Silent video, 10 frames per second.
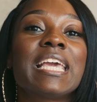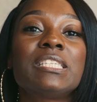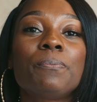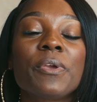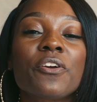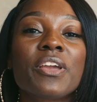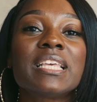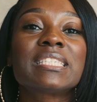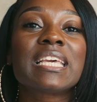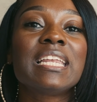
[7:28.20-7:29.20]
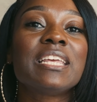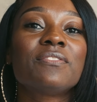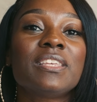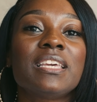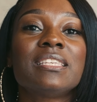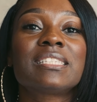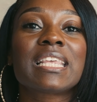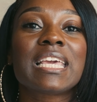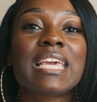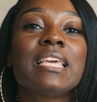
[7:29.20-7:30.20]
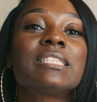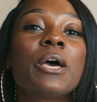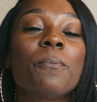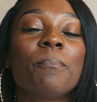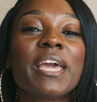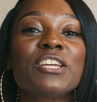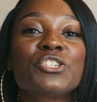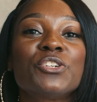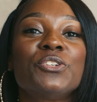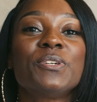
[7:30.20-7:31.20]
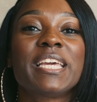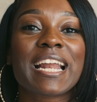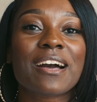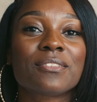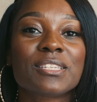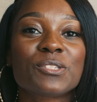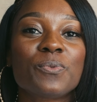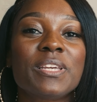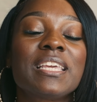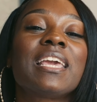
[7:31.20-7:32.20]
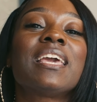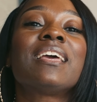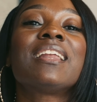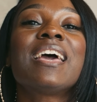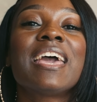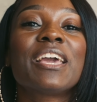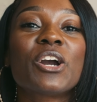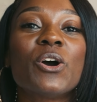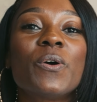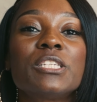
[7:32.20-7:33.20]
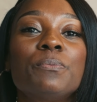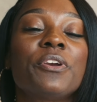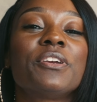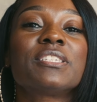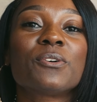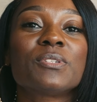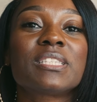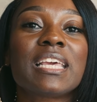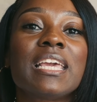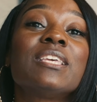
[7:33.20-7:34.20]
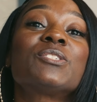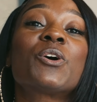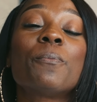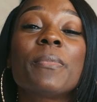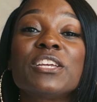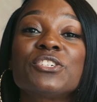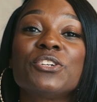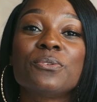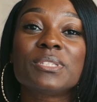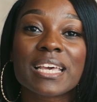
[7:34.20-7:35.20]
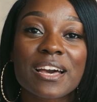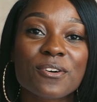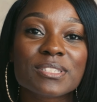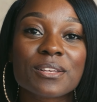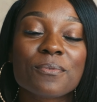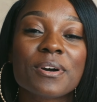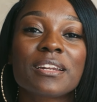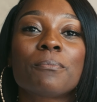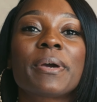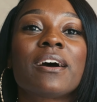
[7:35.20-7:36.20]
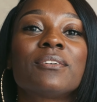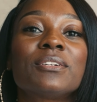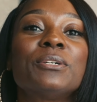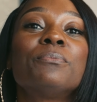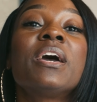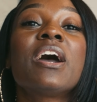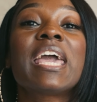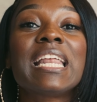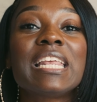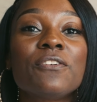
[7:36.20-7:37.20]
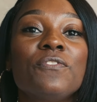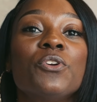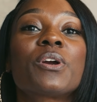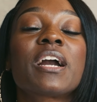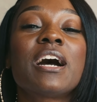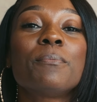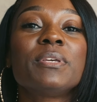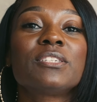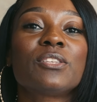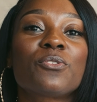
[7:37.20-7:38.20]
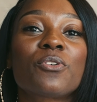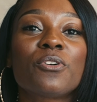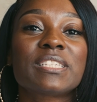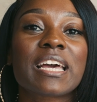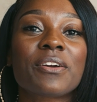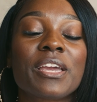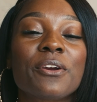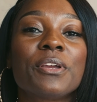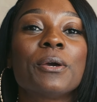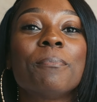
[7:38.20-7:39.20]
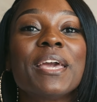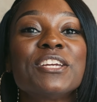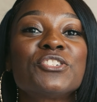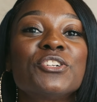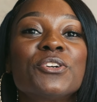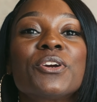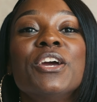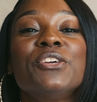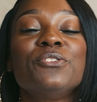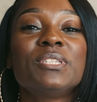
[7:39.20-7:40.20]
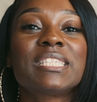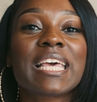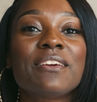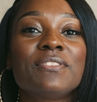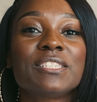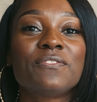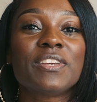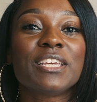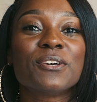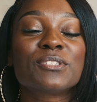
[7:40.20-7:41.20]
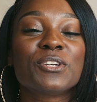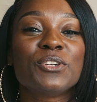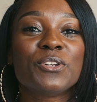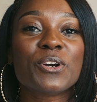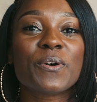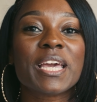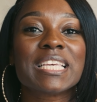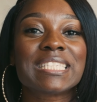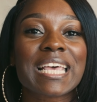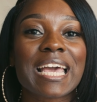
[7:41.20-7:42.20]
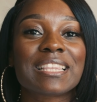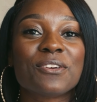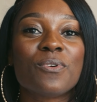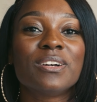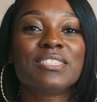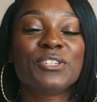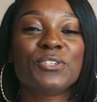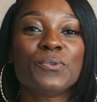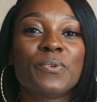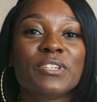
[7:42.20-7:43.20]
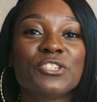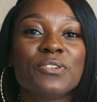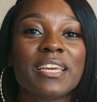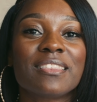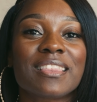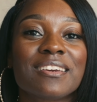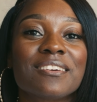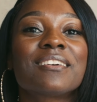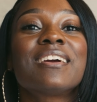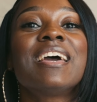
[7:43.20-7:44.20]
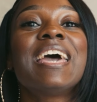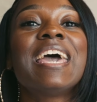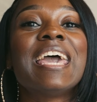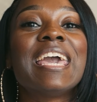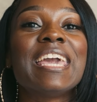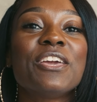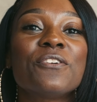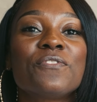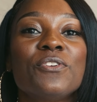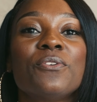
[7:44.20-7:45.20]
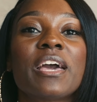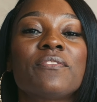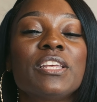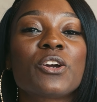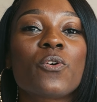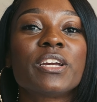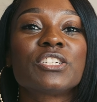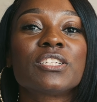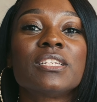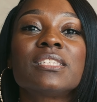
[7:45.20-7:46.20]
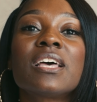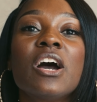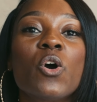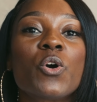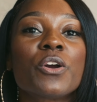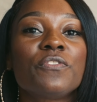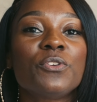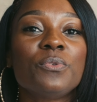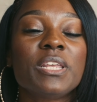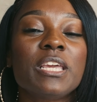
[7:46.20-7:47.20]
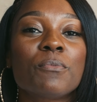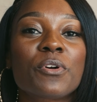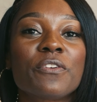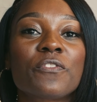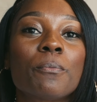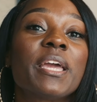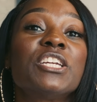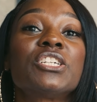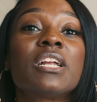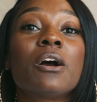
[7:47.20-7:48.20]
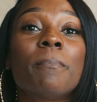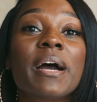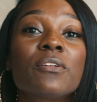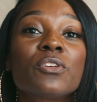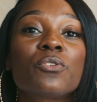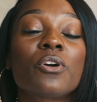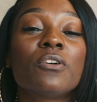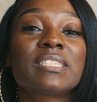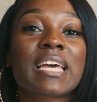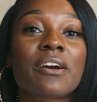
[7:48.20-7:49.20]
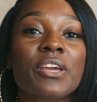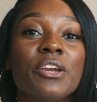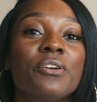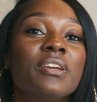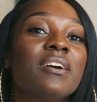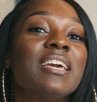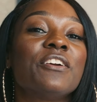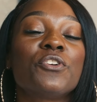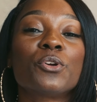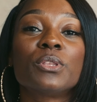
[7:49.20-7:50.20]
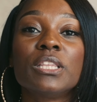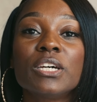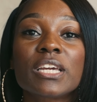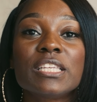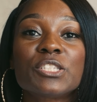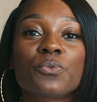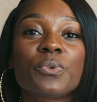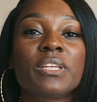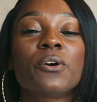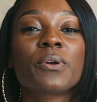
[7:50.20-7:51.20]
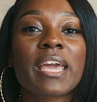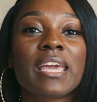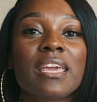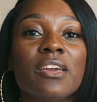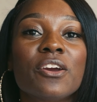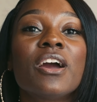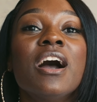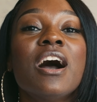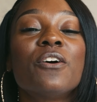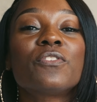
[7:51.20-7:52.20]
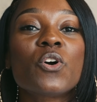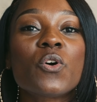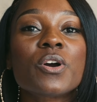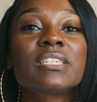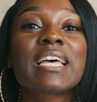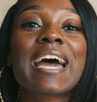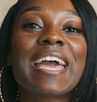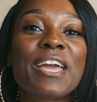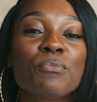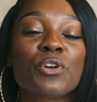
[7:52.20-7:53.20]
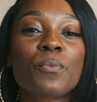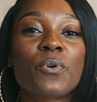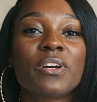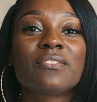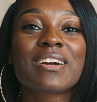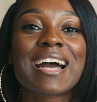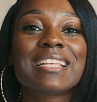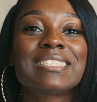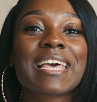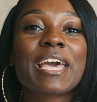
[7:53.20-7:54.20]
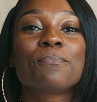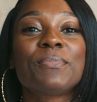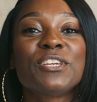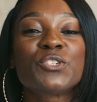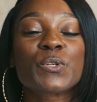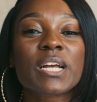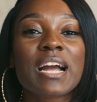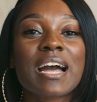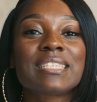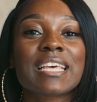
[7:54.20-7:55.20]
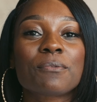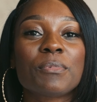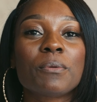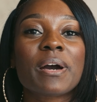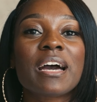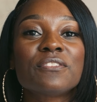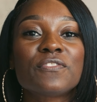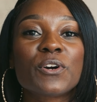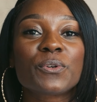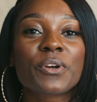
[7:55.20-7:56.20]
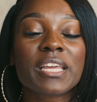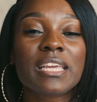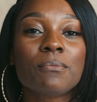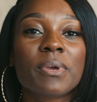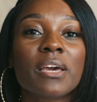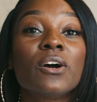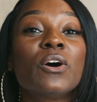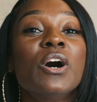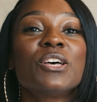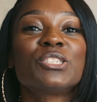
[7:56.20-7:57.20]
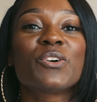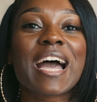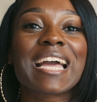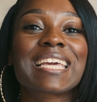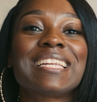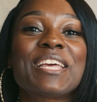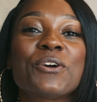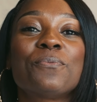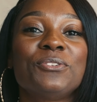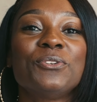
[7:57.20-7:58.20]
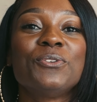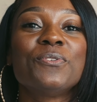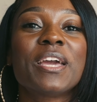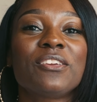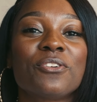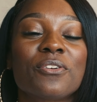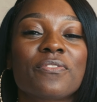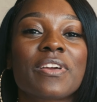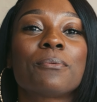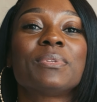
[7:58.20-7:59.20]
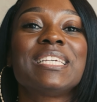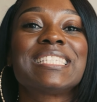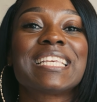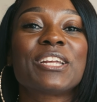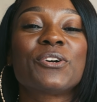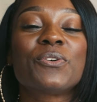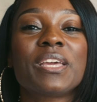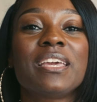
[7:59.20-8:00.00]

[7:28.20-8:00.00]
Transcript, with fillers: experienced any of these things, make sure you get out this weekend and go experience those things, or make sure you tell someone about them. And if you're coming to the Grovetown area, make sure you save this video so you know exactly what to do once you get there. If you have any questions or if you need more information about the Grovetown area, if you're looking to relocate here, of course, I am your point of contact. Be sure to contact me by phone or email so I can help you and your family settle